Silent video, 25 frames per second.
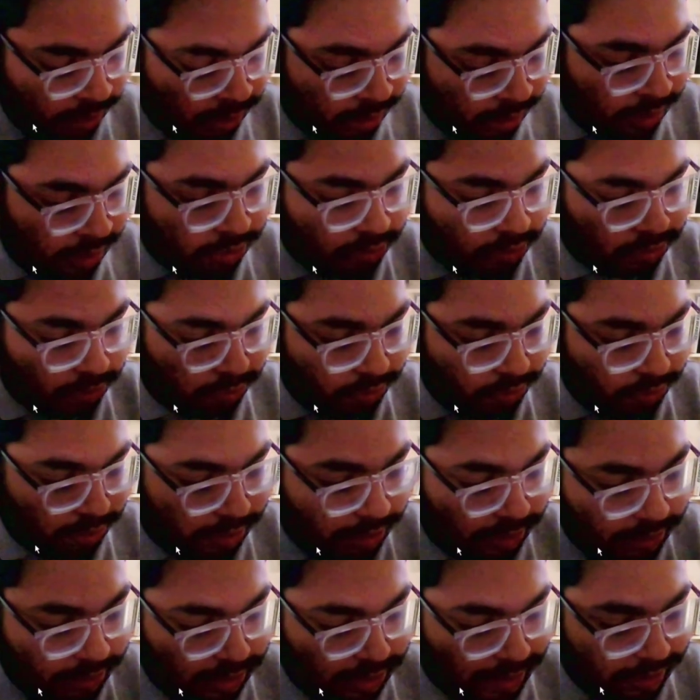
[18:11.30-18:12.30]
So this is
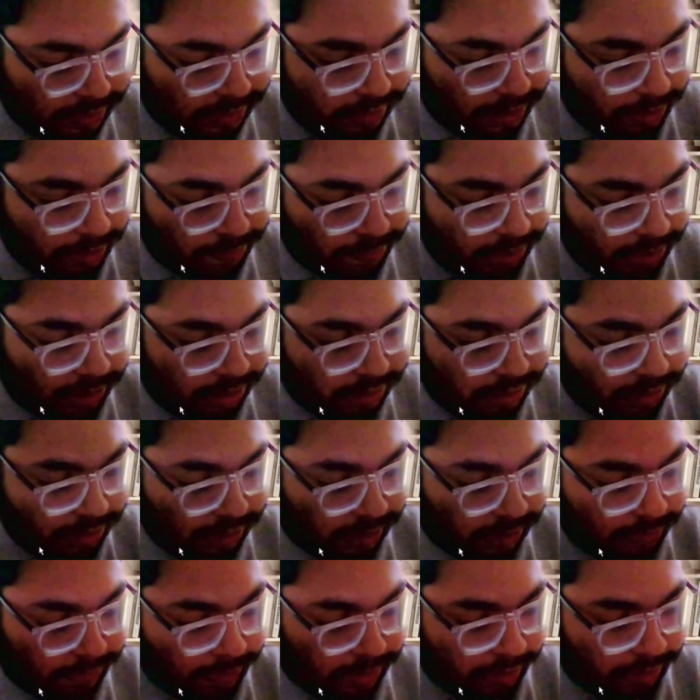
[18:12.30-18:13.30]
xi minus x
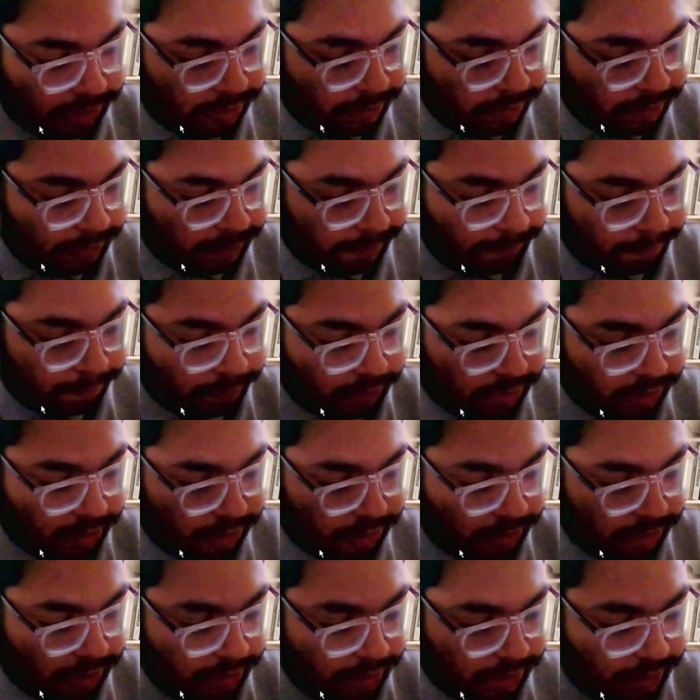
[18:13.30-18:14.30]
bar
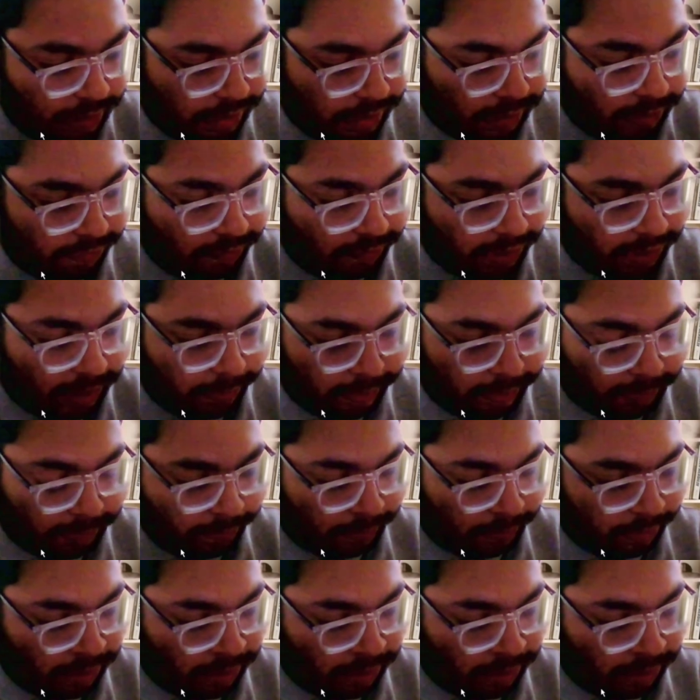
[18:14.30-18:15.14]
and the y minus.